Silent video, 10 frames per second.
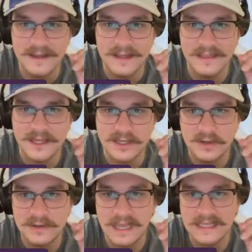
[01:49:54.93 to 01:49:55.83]
The
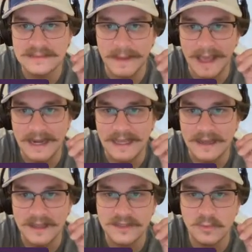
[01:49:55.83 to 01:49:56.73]
dude is batting
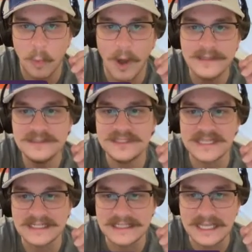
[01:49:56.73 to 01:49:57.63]

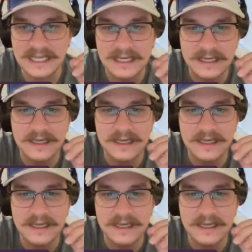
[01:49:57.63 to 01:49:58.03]
160.